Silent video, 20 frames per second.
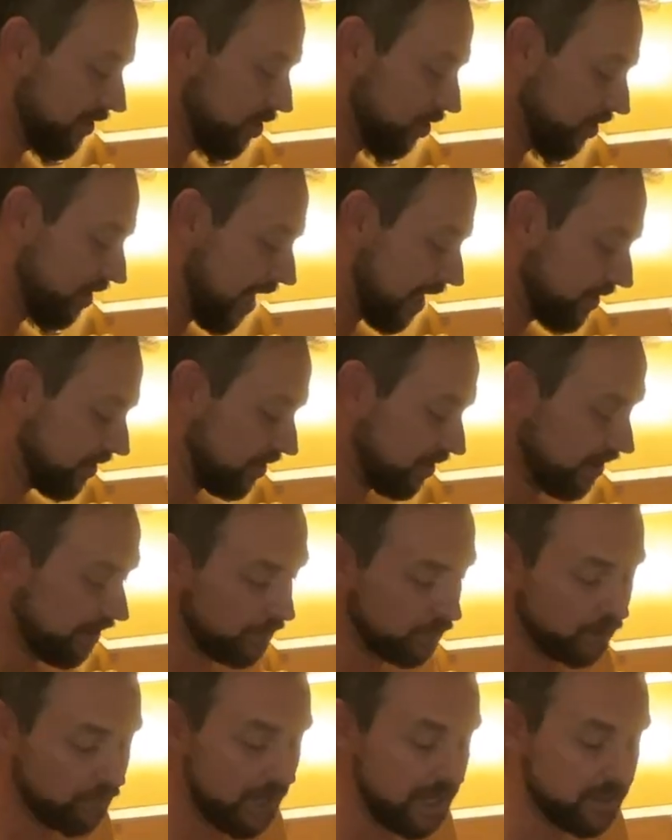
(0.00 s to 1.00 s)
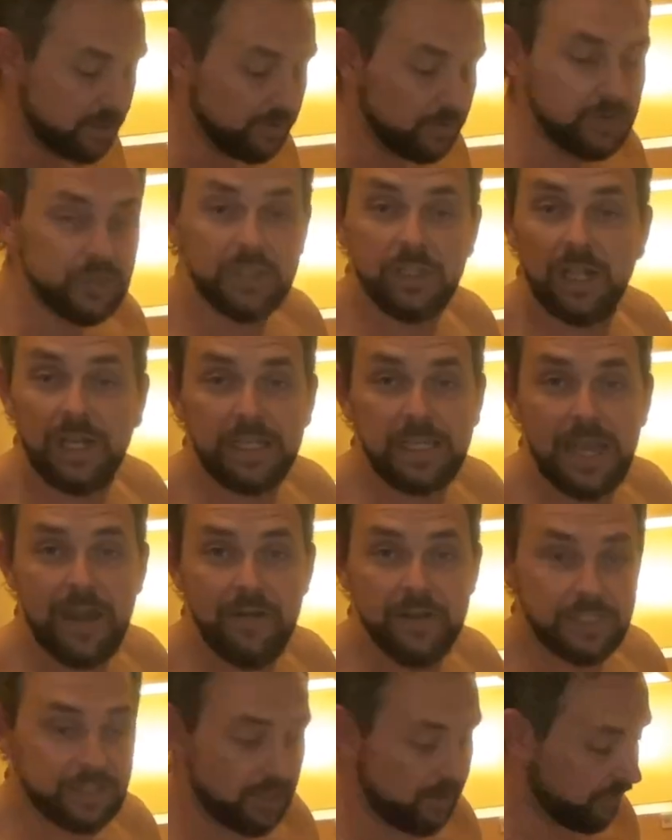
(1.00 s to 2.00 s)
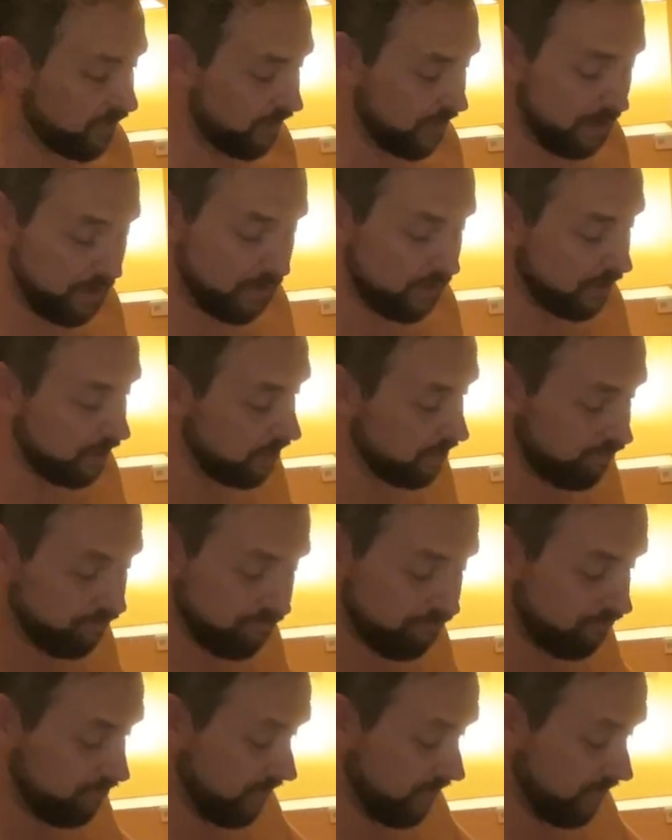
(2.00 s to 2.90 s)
just acts as a little cradle to like carry stuff, and you can